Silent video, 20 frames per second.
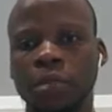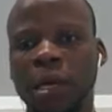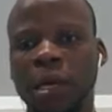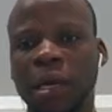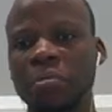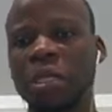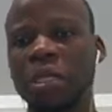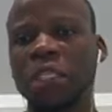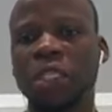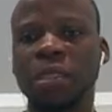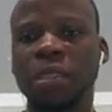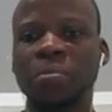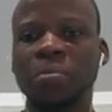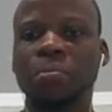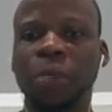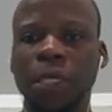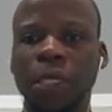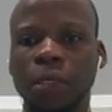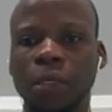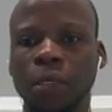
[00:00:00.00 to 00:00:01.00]
My mission
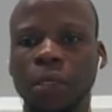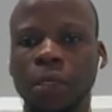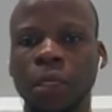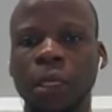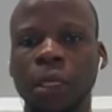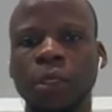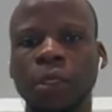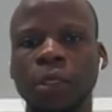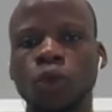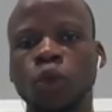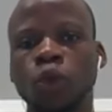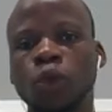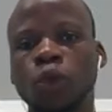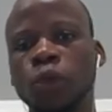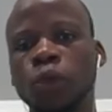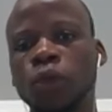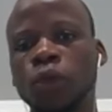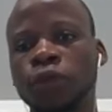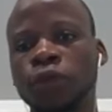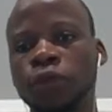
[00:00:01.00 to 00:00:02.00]
being
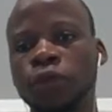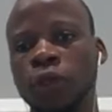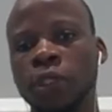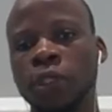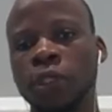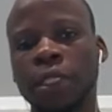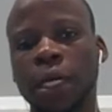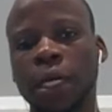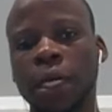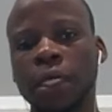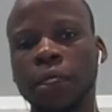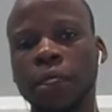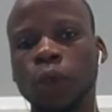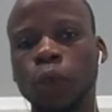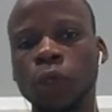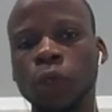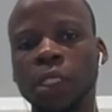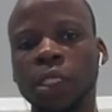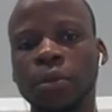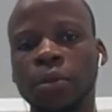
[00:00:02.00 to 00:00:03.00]
to foster
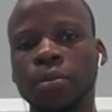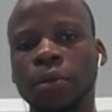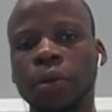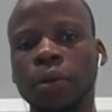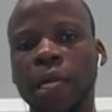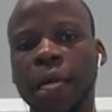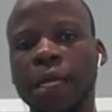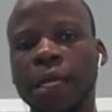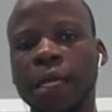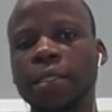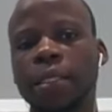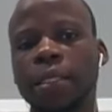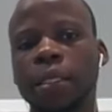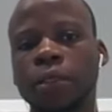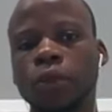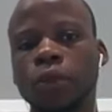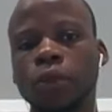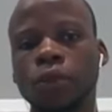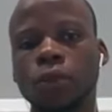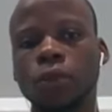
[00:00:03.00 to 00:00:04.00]
equitable
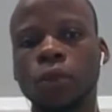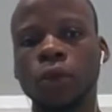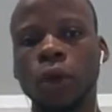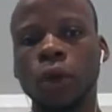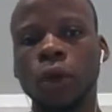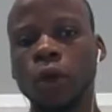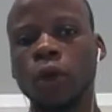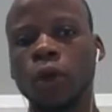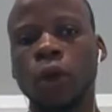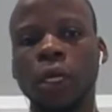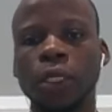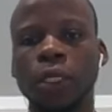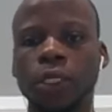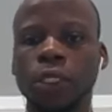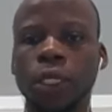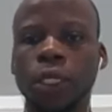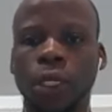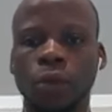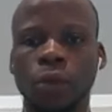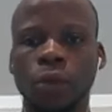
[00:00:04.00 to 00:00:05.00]
access to
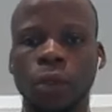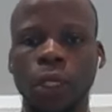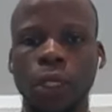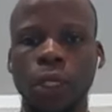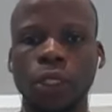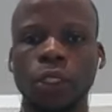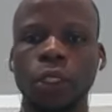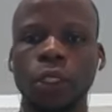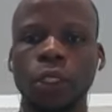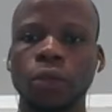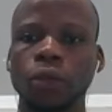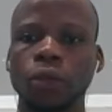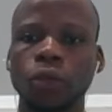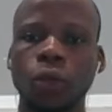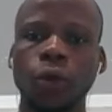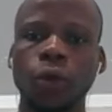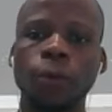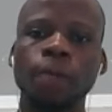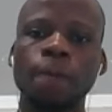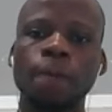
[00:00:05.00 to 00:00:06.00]
quality education.
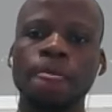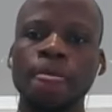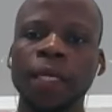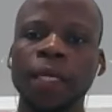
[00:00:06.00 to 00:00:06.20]
So